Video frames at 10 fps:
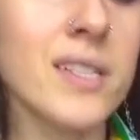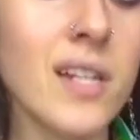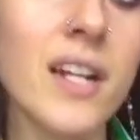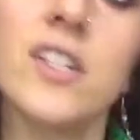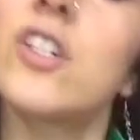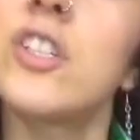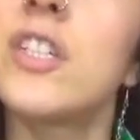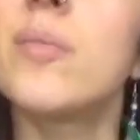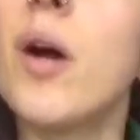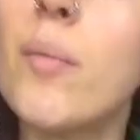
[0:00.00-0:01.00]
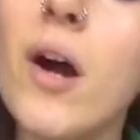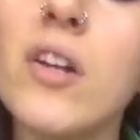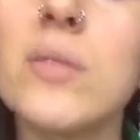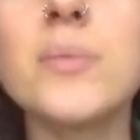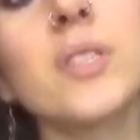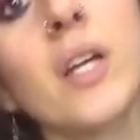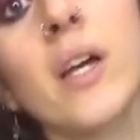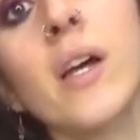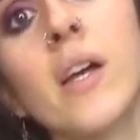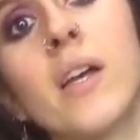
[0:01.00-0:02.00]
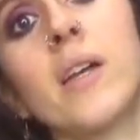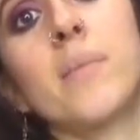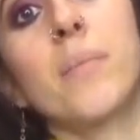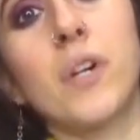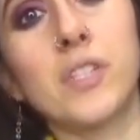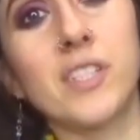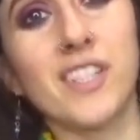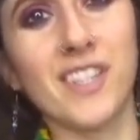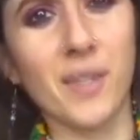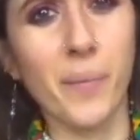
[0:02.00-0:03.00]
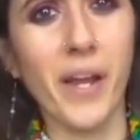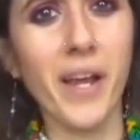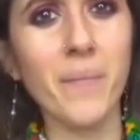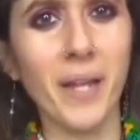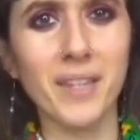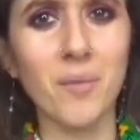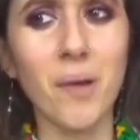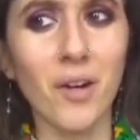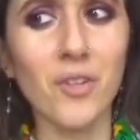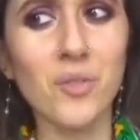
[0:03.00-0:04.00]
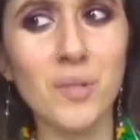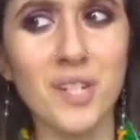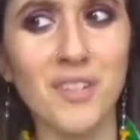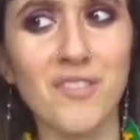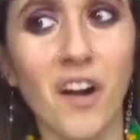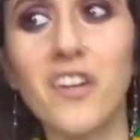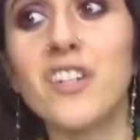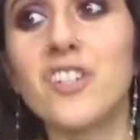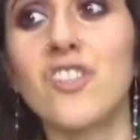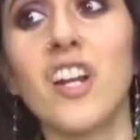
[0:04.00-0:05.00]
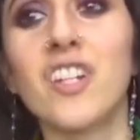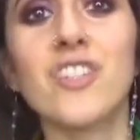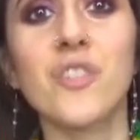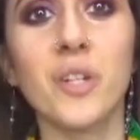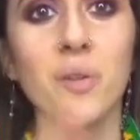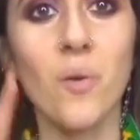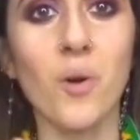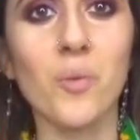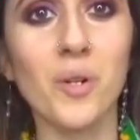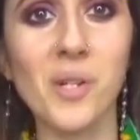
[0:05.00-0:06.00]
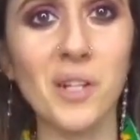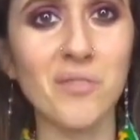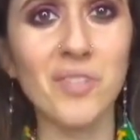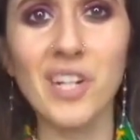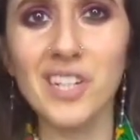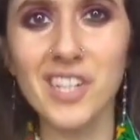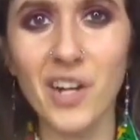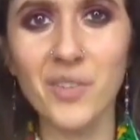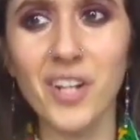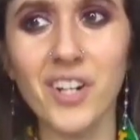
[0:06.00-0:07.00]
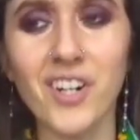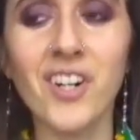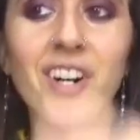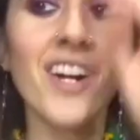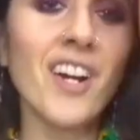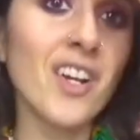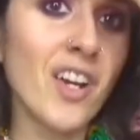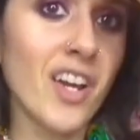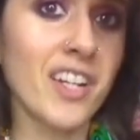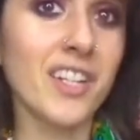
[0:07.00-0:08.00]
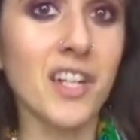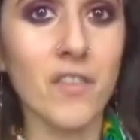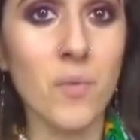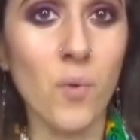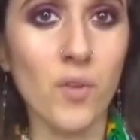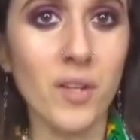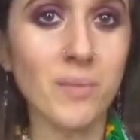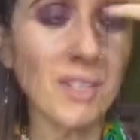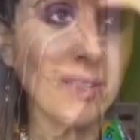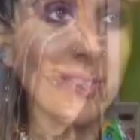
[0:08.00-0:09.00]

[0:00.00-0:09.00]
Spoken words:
that I turned into bell bottoms. But the way I made the bell was very strange and awkward fitting down there, and I never wore them because I was